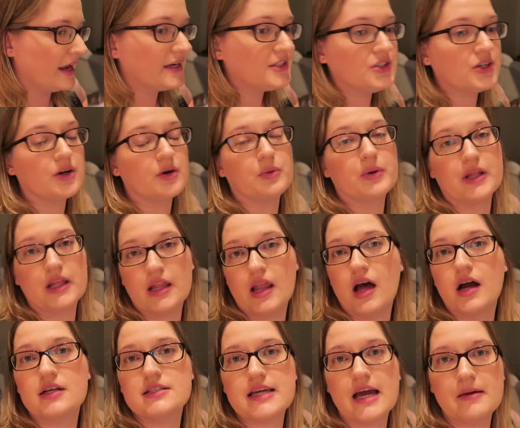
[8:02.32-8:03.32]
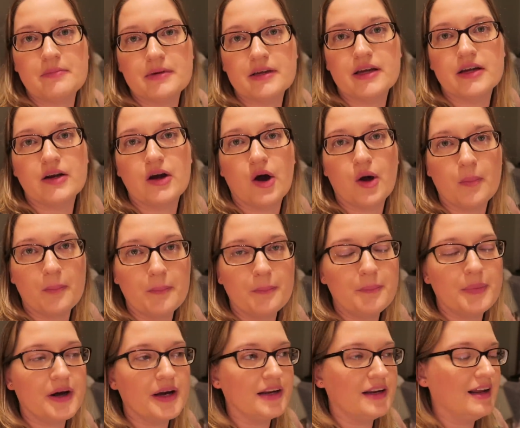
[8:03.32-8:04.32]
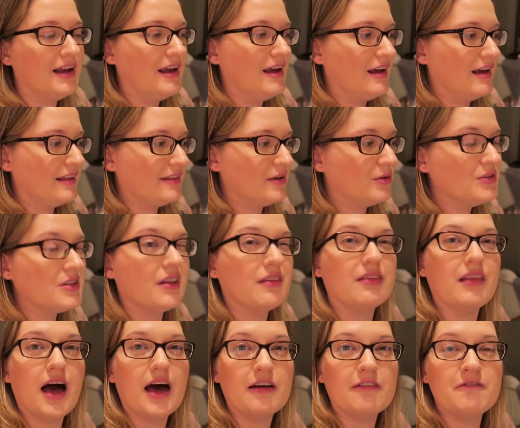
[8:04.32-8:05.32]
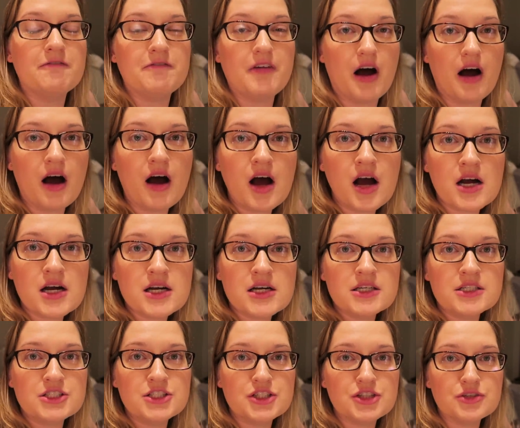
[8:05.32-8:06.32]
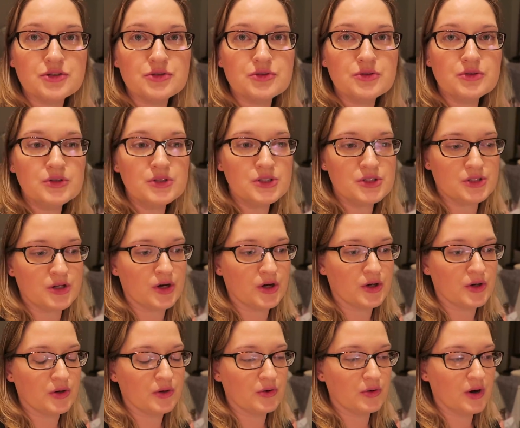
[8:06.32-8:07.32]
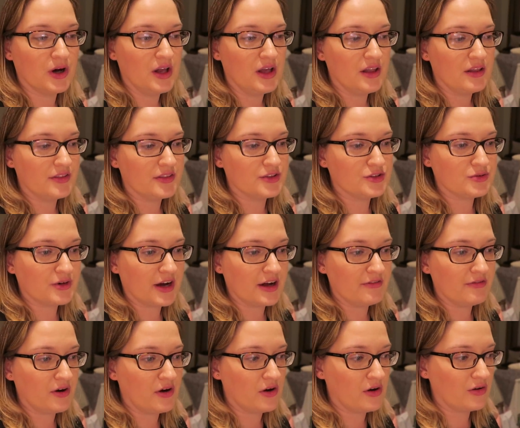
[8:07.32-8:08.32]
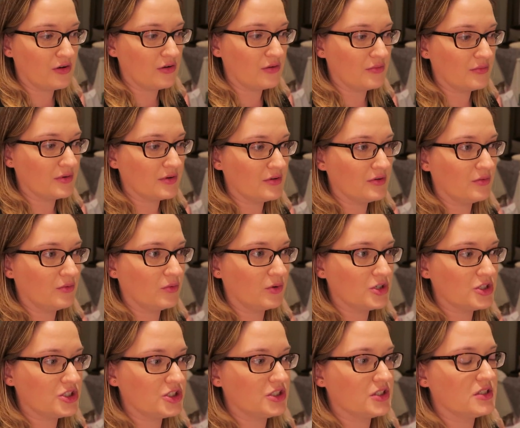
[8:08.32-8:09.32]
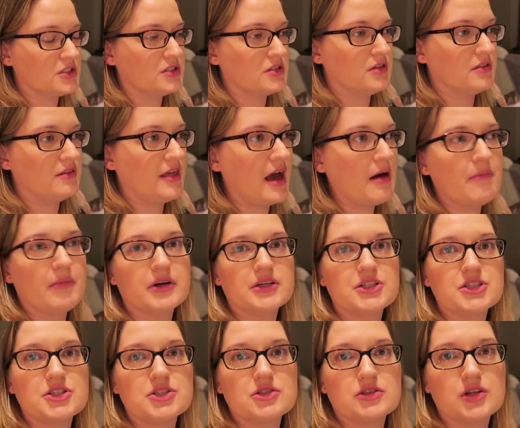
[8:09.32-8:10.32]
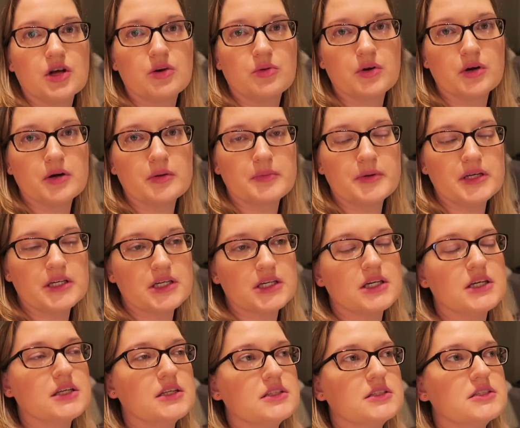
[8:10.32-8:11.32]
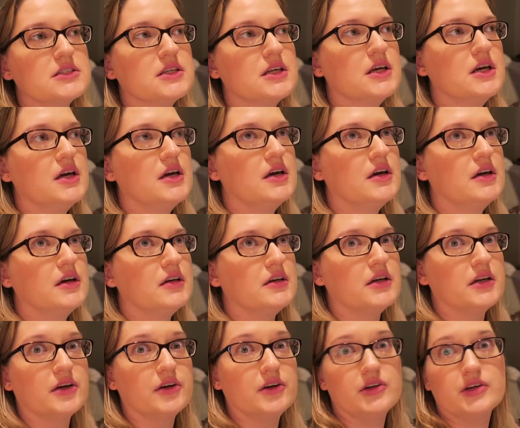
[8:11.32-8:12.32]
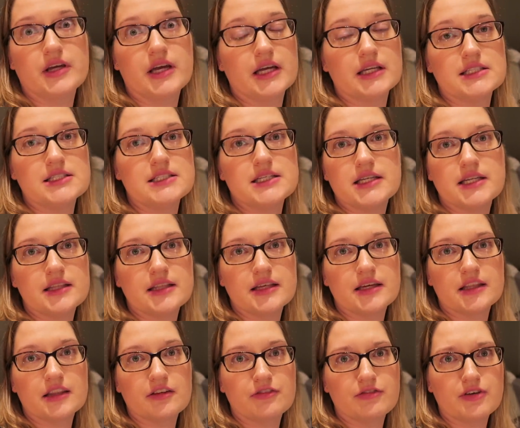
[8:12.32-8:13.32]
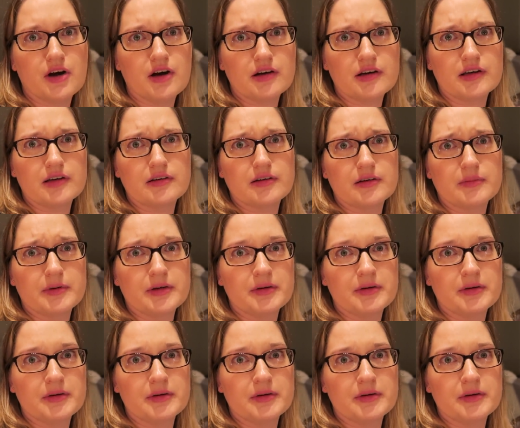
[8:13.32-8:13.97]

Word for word: it took a really long time to get home, but there was a lot of fog too, so the drive home was just that much slower because you know, you can't see anything in the fog, you know what I